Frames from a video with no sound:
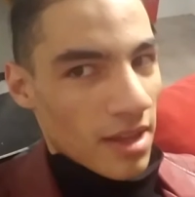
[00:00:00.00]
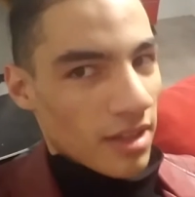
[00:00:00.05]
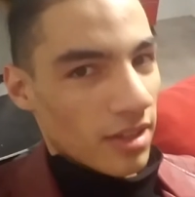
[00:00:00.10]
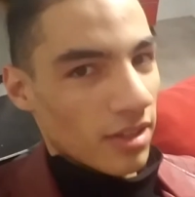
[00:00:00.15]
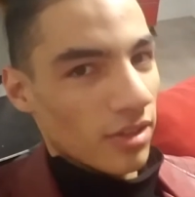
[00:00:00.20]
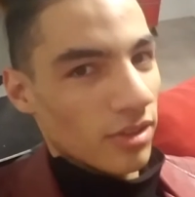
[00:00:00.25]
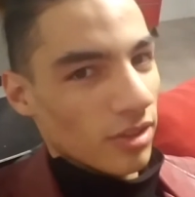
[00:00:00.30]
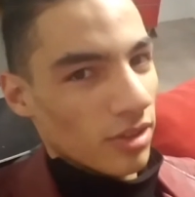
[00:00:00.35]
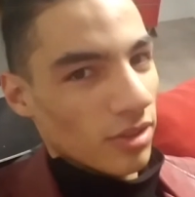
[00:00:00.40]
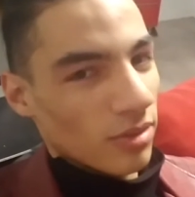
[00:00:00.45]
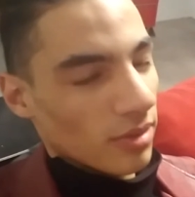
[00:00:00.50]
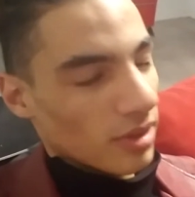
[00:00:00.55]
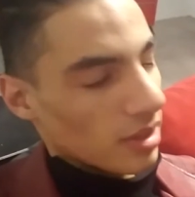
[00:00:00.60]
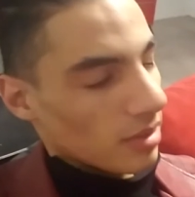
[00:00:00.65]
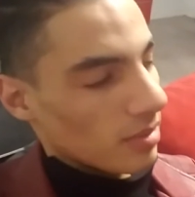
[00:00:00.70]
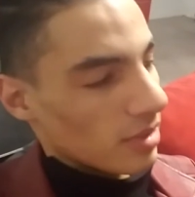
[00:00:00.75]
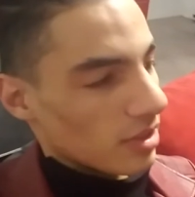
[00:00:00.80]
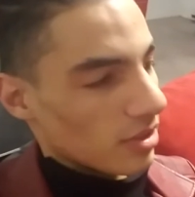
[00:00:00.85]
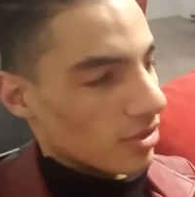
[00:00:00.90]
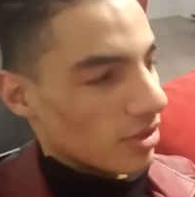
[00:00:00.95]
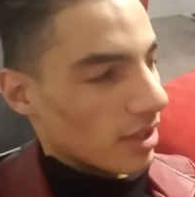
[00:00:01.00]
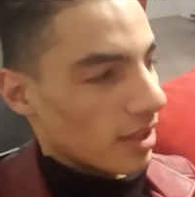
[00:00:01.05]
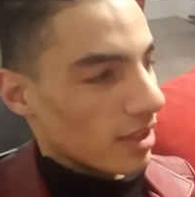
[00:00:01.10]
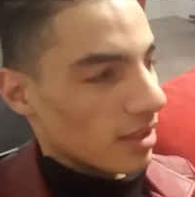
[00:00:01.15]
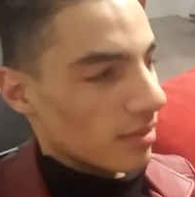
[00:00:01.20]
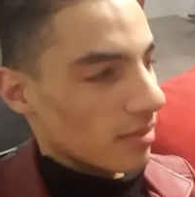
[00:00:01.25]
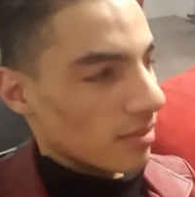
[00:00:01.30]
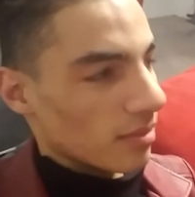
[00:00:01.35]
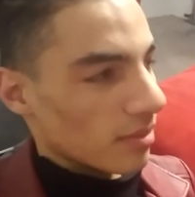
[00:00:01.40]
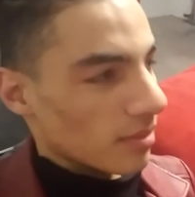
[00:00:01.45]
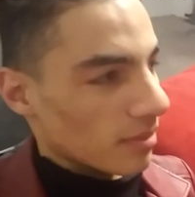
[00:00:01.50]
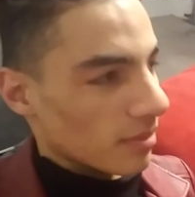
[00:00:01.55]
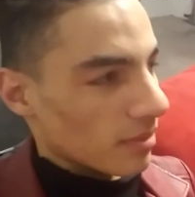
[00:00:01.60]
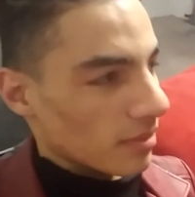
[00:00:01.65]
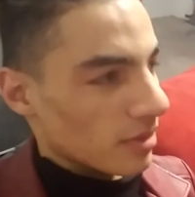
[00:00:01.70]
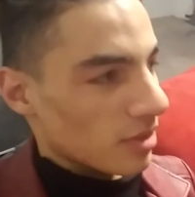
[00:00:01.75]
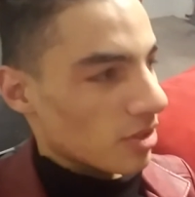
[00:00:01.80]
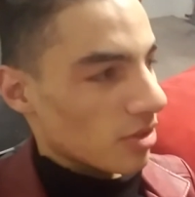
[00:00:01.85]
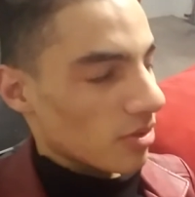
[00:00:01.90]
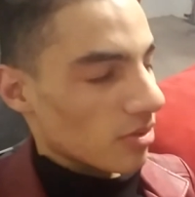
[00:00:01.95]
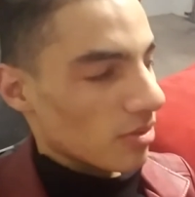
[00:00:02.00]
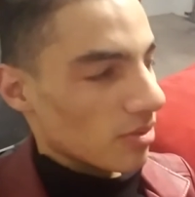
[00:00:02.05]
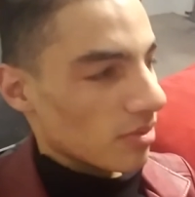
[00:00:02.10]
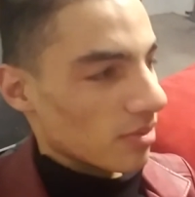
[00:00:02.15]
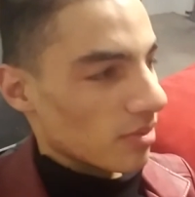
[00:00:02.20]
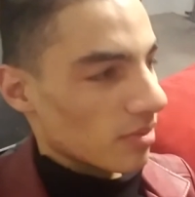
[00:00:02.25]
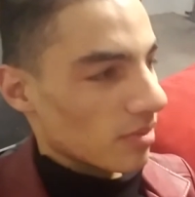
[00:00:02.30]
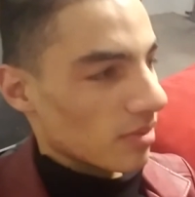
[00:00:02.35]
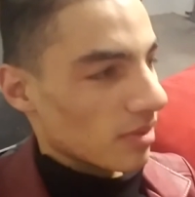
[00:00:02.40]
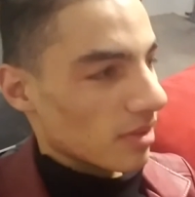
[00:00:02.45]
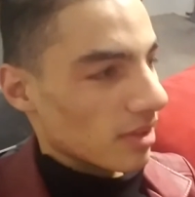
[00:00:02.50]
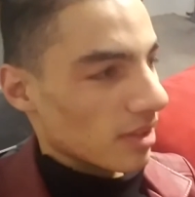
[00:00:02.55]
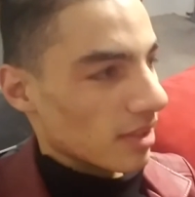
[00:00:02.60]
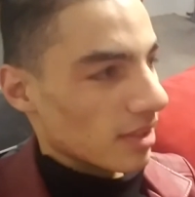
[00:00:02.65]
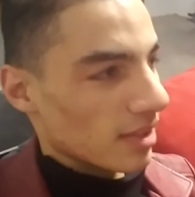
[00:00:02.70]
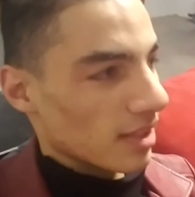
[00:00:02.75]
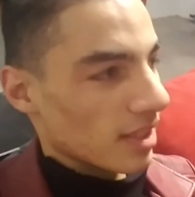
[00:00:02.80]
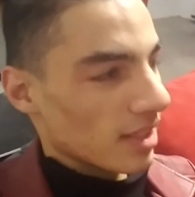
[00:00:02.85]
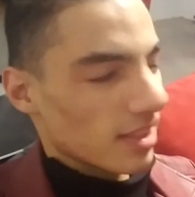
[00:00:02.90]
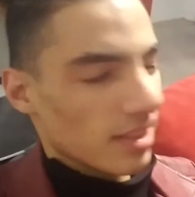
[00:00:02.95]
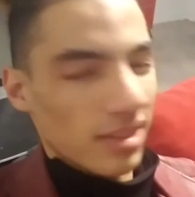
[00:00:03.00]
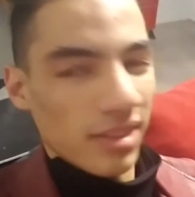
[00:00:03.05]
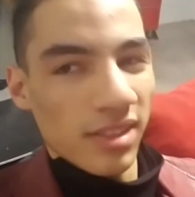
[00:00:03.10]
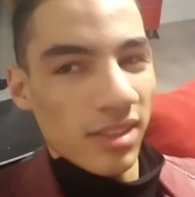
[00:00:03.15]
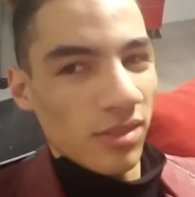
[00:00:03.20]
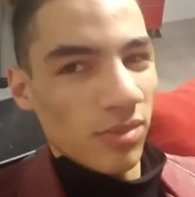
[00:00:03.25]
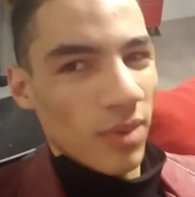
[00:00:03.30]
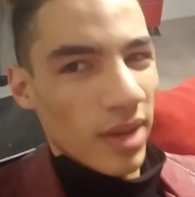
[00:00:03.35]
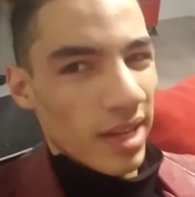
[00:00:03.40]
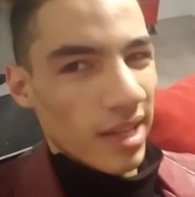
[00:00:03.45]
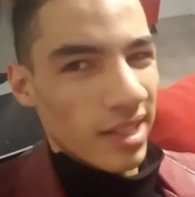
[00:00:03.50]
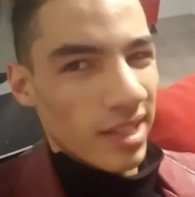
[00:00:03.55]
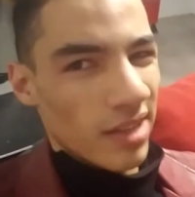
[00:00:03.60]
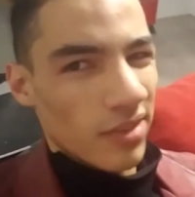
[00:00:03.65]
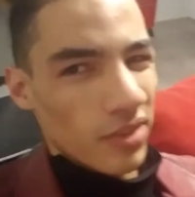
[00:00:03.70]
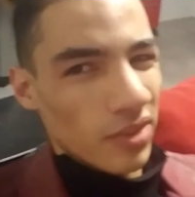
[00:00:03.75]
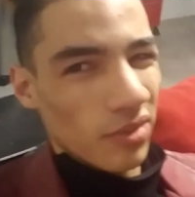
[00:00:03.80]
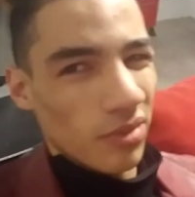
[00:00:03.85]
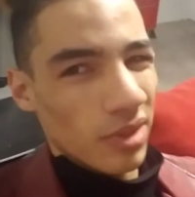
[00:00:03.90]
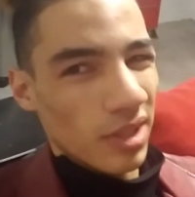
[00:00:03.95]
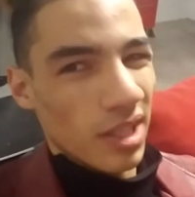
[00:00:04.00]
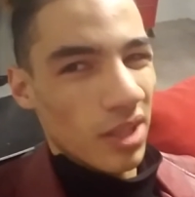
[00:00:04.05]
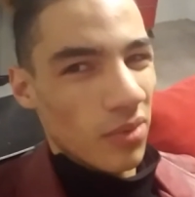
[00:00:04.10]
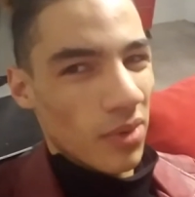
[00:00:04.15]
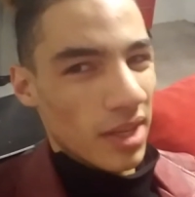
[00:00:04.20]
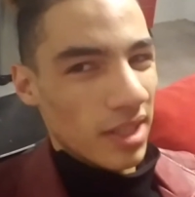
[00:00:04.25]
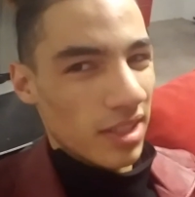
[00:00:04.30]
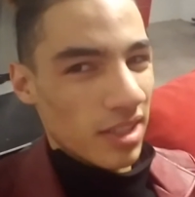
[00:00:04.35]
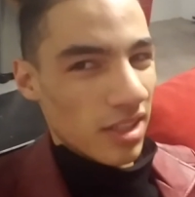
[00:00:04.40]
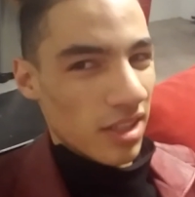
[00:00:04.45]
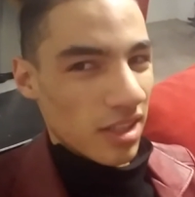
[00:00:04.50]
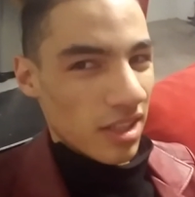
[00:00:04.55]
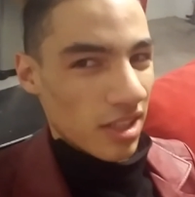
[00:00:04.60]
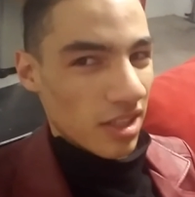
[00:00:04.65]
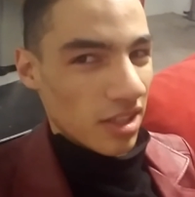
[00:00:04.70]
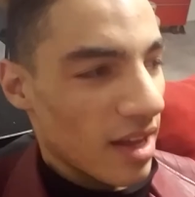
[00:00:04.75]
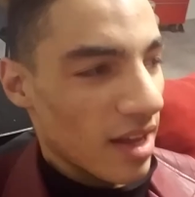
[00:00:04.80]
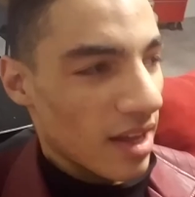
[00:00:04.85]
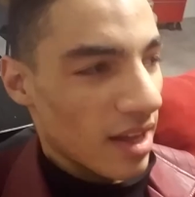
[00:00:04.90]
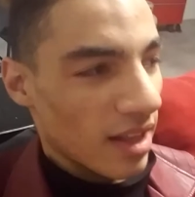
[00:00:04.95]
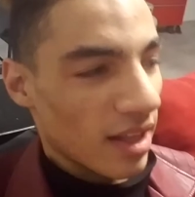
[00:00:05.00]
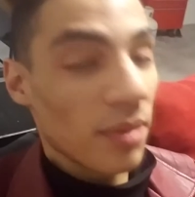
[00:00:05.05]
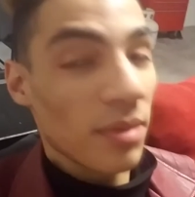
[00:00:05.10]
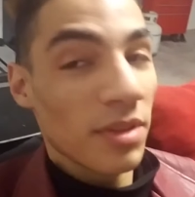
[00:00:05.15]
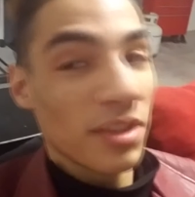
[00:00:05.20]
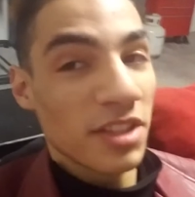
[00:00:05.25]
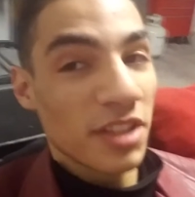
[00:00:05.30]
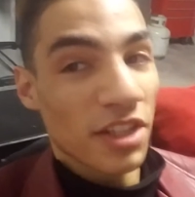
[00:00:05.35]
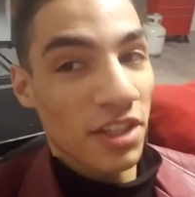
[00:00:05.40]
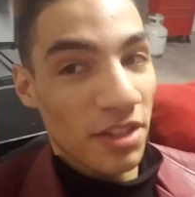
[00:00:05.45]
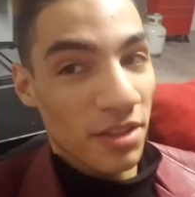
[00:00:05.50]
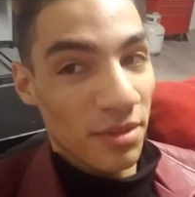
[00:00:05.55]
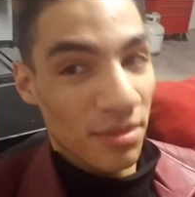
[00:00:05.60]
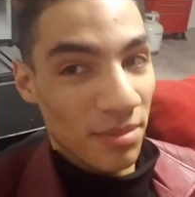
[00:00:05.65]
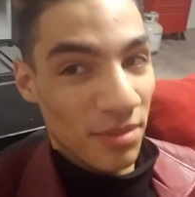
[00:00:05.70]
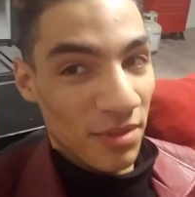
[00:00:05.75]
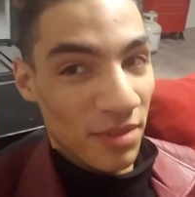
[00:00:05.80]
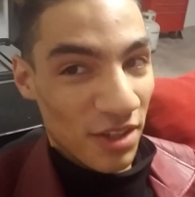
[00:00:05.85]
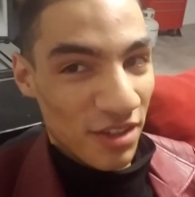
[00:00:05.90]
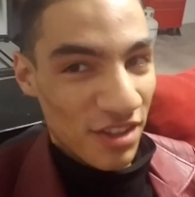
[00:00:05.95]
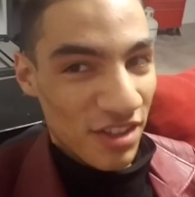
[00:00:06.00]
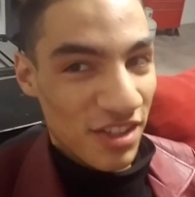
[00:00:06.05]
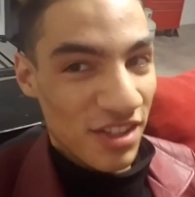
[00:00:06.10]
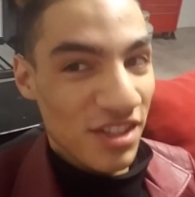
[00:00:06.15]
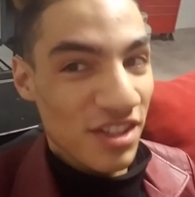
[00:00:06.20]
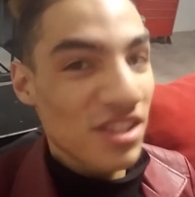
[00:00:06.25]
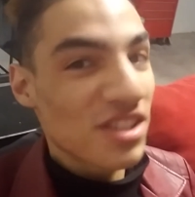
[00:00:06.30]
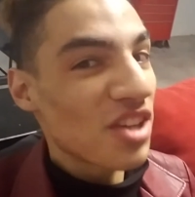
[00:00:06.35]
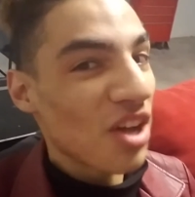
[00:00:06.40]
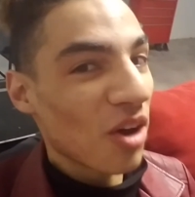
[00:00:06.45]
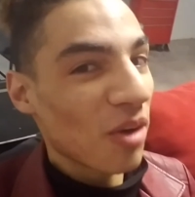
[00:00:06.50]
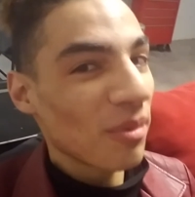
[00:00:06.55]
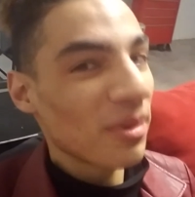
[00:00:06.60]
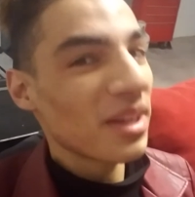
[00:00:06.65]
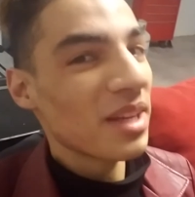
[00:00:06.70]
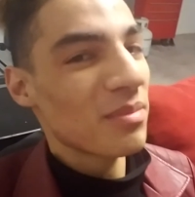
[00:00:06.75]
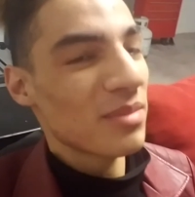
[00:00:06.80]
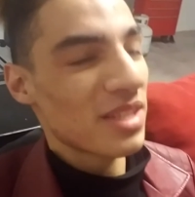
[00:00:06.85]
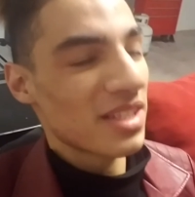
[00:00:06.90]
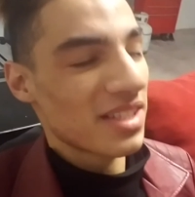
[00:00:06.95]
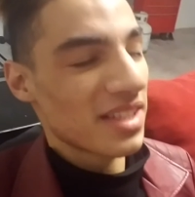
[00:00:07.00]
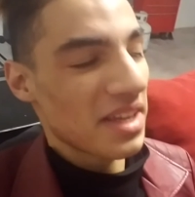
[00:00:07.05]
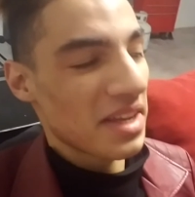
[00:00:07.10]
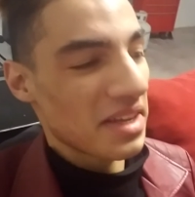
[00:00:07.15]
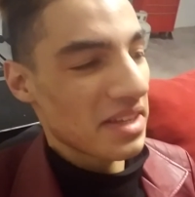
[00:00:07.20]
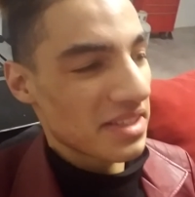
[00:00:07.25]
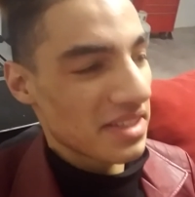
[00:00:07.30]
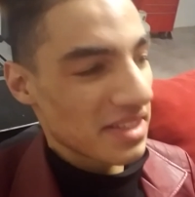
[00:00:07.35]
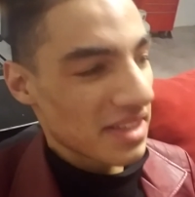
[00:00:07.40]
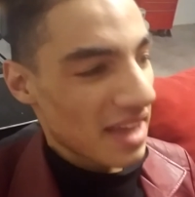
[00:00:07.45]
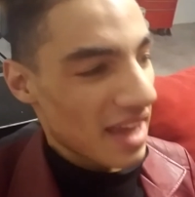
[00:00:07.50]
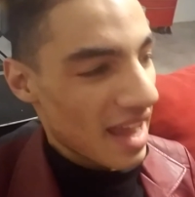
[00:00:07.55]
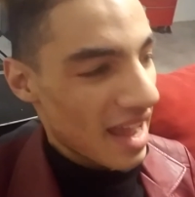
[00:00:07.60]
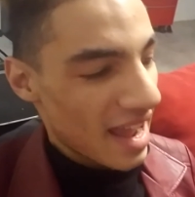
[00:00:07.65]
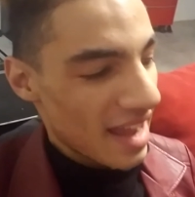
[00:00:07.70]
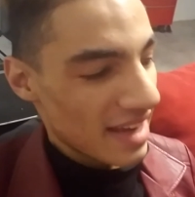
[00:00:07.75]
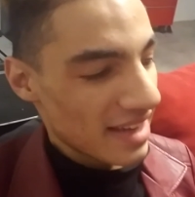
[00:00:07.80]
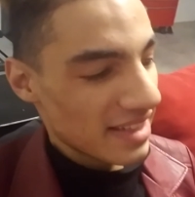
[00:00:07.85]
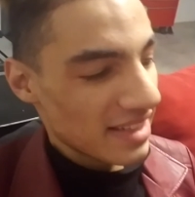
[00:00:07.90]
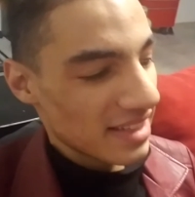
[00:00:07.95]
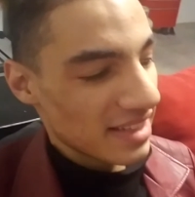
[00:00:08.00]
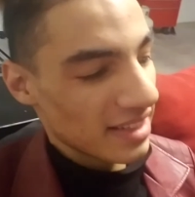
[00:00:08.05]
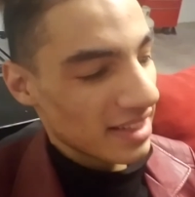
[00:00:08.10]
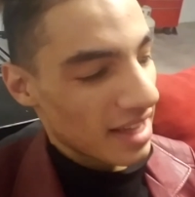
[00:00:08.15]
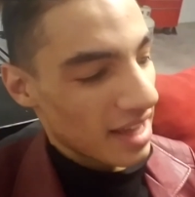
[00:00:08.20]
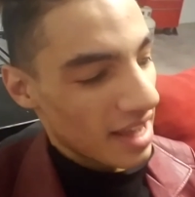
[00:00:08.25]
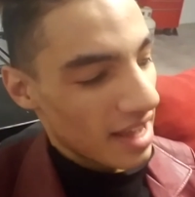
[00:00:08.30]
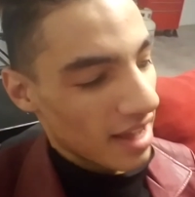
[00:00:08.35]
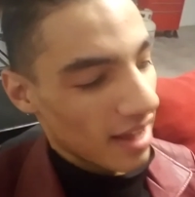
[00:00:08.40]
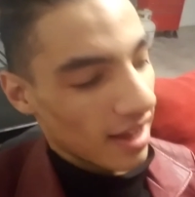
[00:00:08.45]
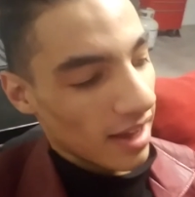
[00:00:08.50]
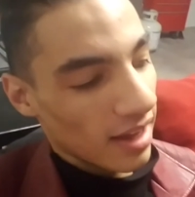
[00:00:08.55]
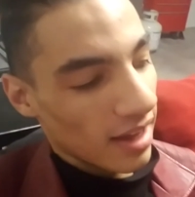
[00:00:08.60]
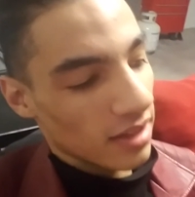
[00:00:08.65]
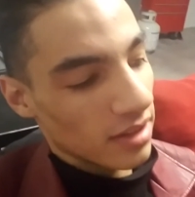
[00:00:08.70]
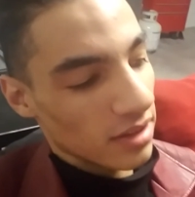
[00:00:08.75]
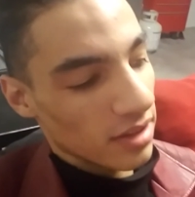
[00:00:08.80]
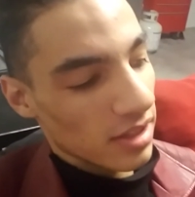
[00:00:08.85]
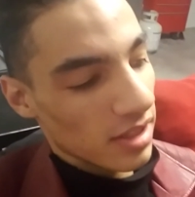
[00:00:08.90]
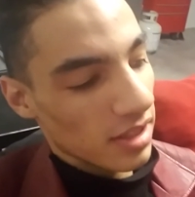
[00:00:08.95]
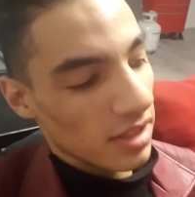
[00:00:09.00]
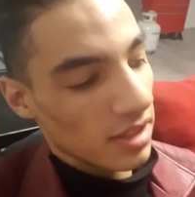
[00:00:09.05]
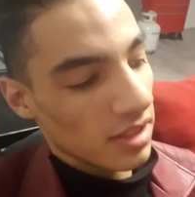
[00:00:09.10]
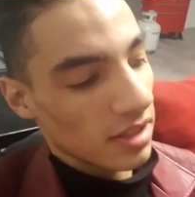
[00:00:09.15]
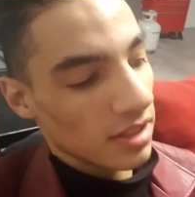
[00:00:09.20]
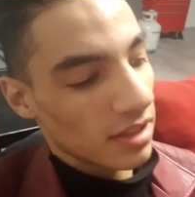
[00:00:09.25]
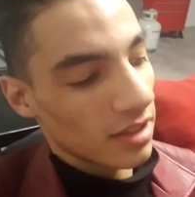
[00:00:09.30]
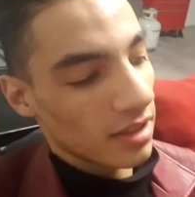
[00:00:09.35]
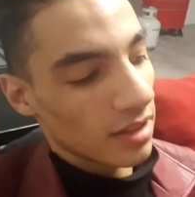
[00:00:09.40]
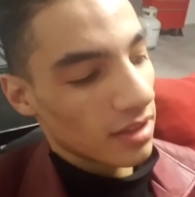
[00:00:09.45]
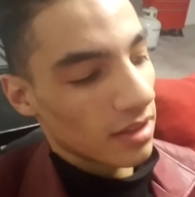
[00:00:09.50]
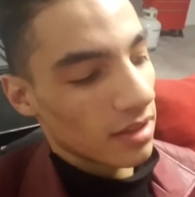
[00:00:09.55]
You don't want to be trying to do a dance. This is why I never really went into theater. Let me tell you, there are so many mistakes I did on the